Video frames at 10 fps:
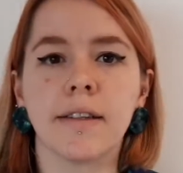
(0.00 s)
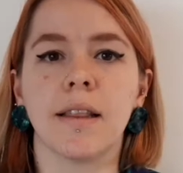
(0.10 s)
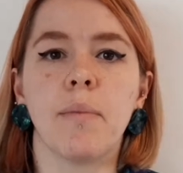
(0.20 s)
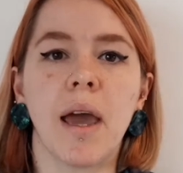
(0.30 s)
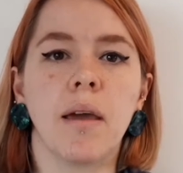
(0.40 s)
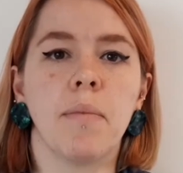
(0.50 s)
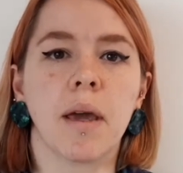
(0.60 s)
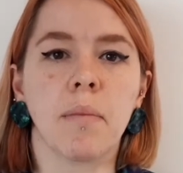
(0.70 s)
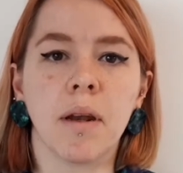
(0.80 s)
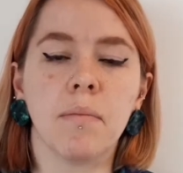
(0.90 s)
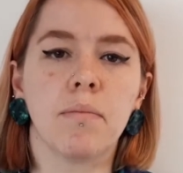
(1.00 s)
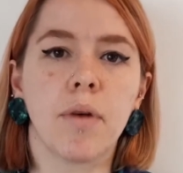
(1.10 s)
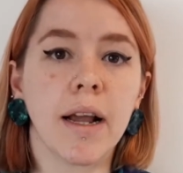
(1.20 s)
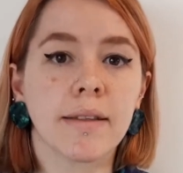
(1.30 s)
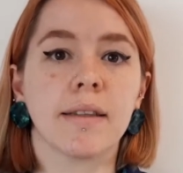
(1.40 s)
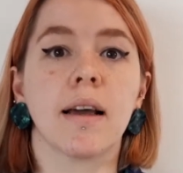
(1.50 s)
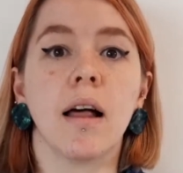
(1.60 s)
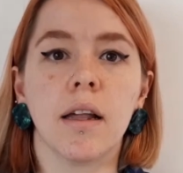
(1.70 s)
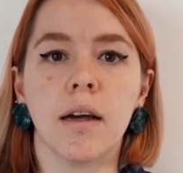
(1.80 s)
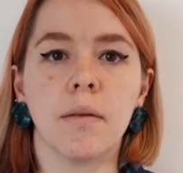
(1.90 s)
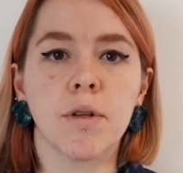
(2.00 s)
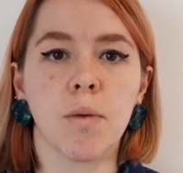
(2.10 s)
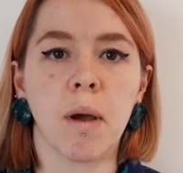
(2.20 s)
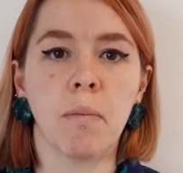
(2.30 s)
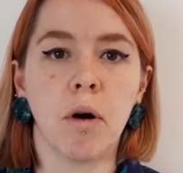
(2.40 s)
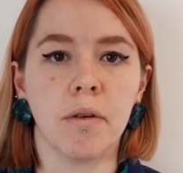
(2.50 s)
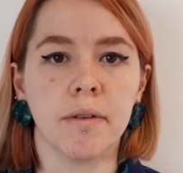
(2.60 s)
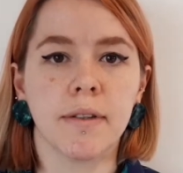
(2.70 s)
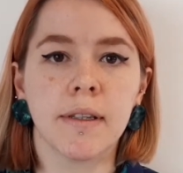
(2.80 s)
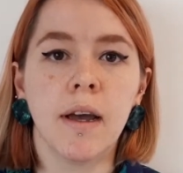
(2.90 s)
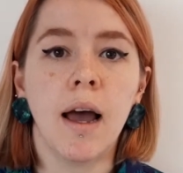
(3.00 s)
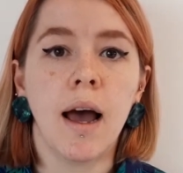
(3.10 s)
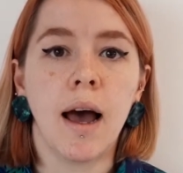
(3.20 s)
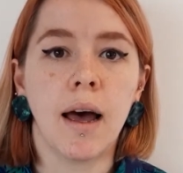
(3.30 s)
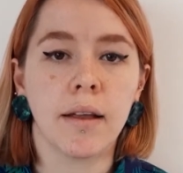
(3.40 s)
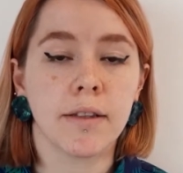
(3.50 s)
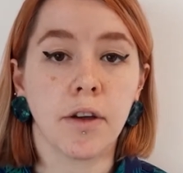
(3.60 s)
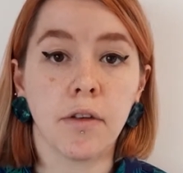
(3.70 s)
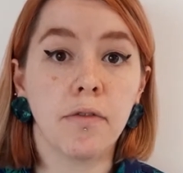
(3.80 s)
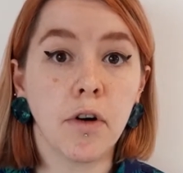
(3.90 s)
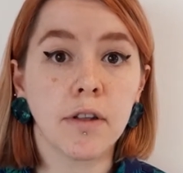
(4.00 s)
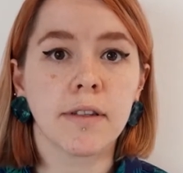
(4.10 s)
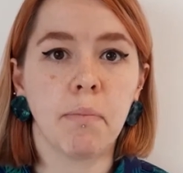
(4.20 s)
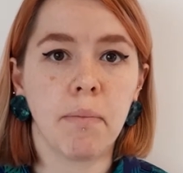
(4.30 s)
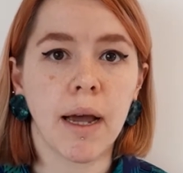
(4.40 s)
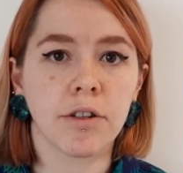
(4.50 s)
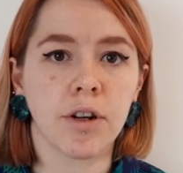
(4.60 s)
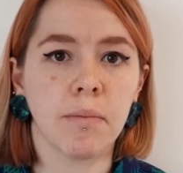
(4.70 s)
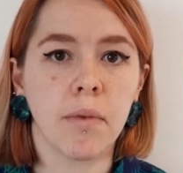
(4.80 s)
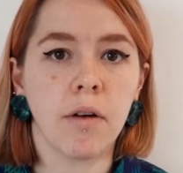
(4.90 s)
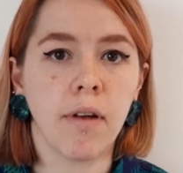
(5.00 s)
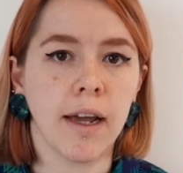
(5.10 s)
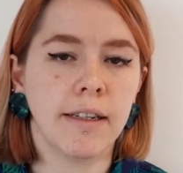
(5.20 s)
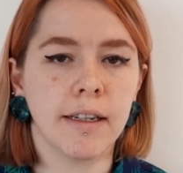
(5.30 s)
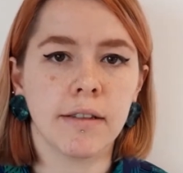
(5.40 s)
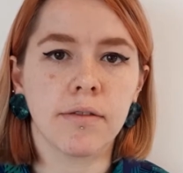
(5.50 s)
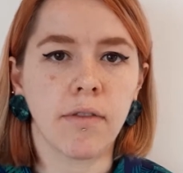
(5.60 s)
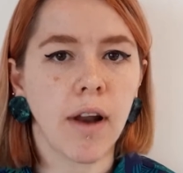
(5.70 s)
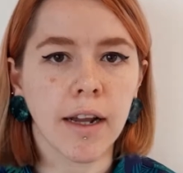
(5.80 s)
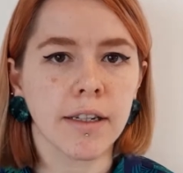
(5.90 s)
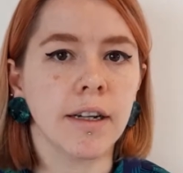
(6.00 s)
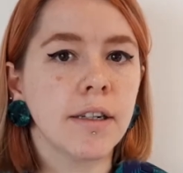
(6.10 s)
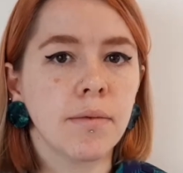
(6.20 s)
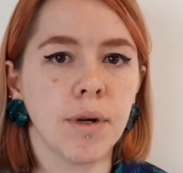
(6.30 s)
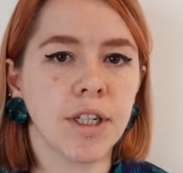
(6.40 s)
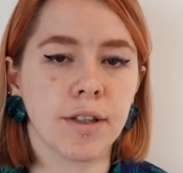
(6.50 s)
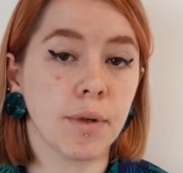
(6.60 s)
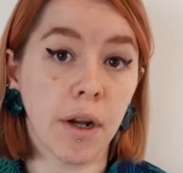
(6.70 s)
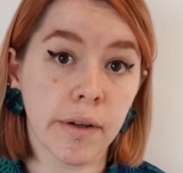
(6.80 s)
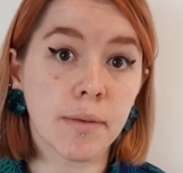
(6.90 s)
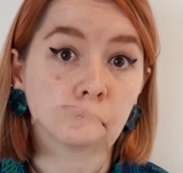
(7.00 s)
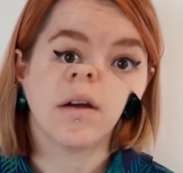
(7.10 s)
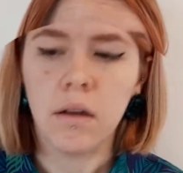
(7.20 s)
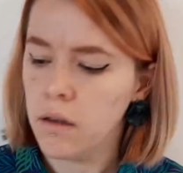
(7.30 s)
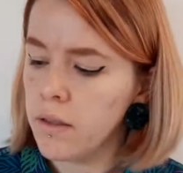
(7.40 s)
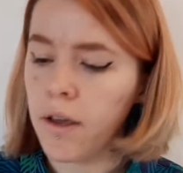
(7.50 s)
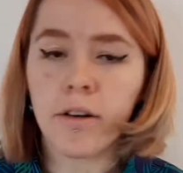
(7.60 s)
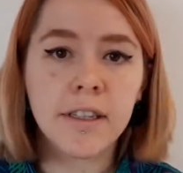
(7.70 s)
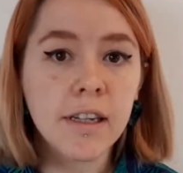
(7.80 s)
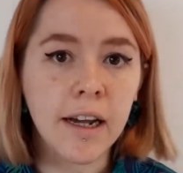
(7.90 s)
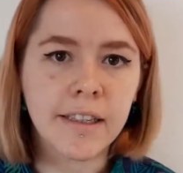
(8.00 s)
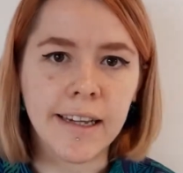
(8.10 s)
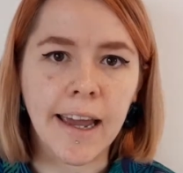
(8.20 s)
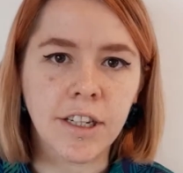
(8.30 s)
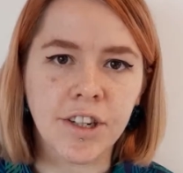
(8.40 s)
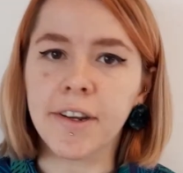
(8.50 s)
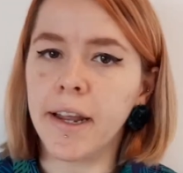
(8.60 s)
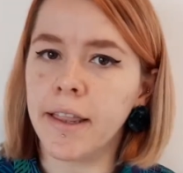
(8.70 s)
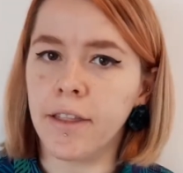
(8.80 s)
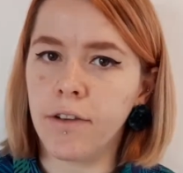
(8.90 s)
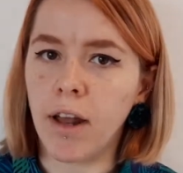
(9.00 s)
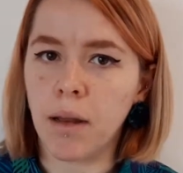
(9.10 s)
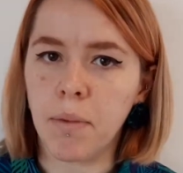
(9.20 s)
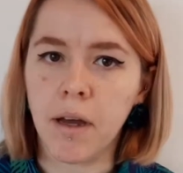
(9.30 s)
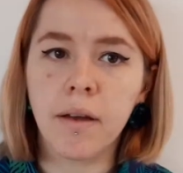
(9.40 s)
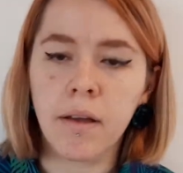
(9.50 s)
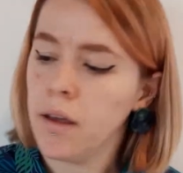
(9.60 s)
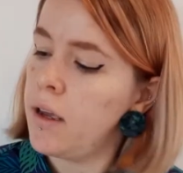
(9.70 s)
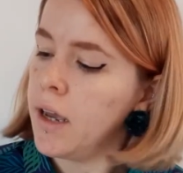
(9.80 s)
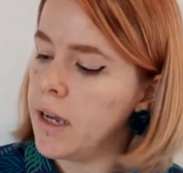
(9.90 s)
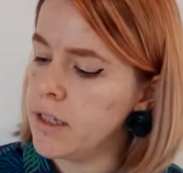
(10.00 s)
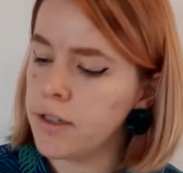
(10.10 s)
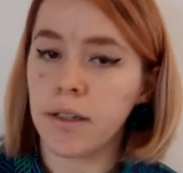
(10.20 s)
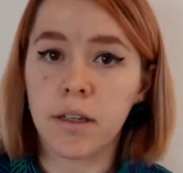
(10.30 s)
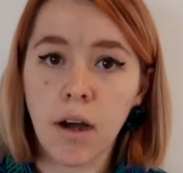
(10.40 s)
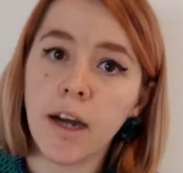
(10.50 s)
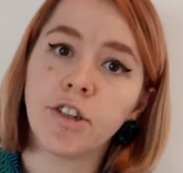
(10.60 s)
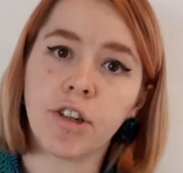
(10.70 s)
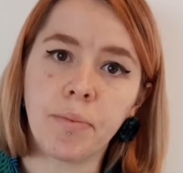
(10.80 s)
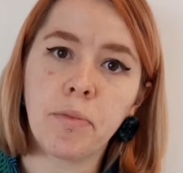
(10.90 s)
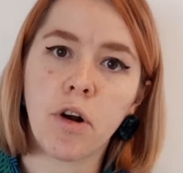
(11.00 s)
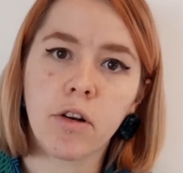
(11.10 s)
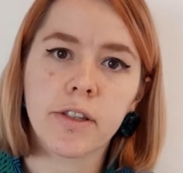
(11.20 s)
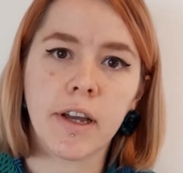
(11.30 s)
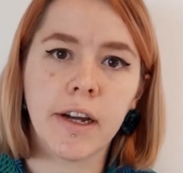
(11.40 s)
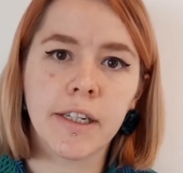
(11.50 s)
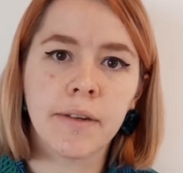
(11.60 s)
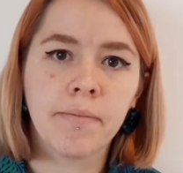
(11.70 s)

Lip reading: the pigment breaks the color absorbing bonds, so the full spectrum of light is reflected, which as we know is white. The oxidizing agent in the developer is hydrogen peroxide.